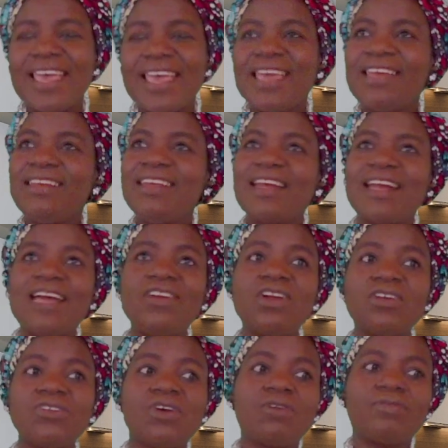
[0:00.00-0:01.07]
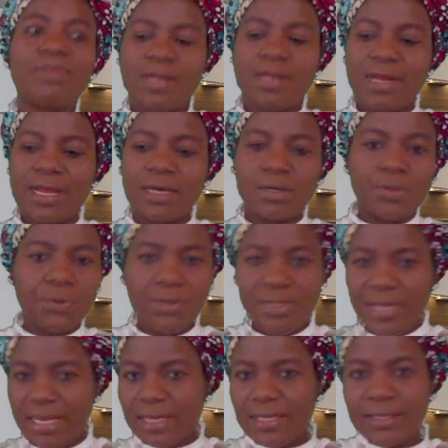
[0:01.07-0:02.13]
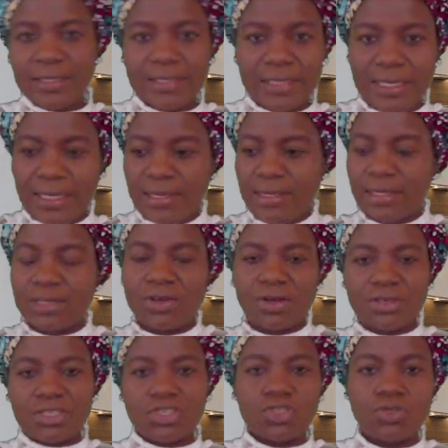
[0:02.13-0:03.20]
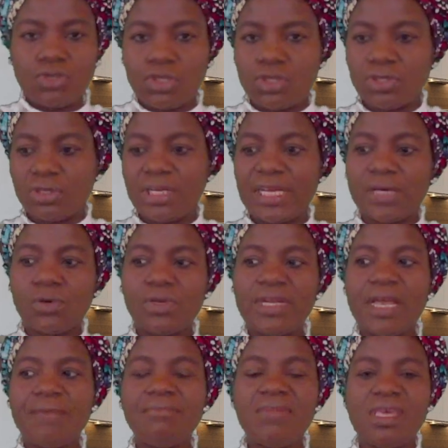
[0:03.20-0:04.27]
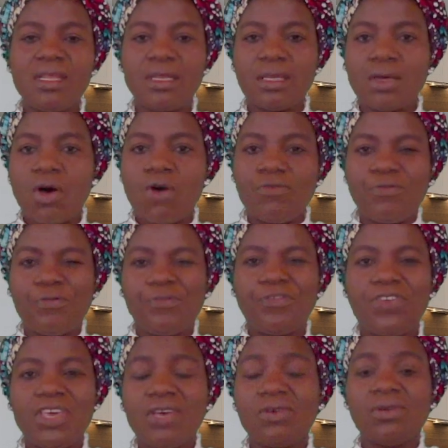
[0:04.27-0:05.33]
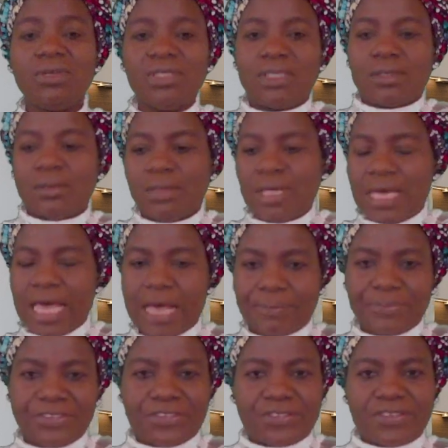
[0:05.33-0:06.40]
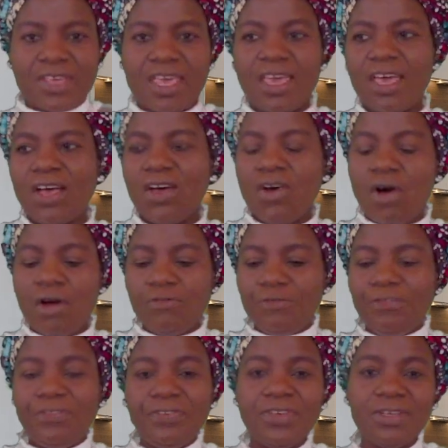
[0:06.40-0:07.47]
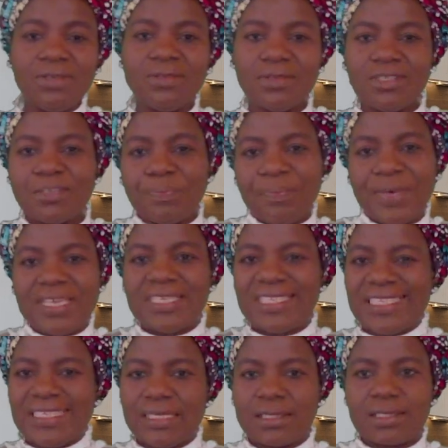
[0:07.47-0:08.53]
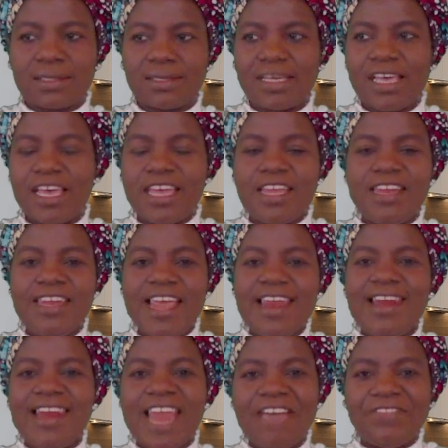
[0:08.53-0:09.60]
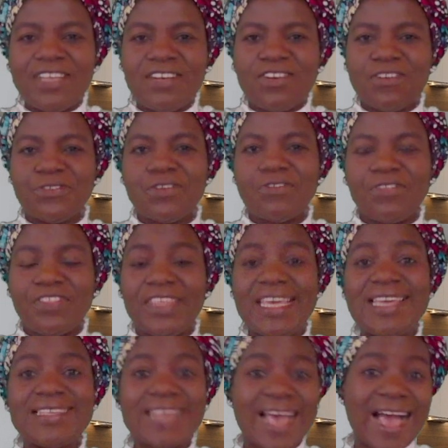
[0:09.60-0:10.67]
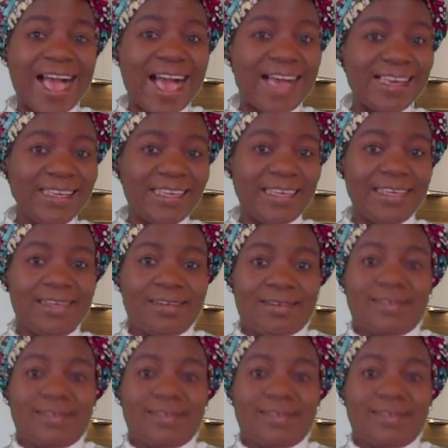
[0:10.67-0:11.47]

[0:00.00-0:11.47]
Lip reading: There are a lot of lacuna in the constitution. Lacuna means unfilled gaps, unfilled spaces. They left a lot of things hanging.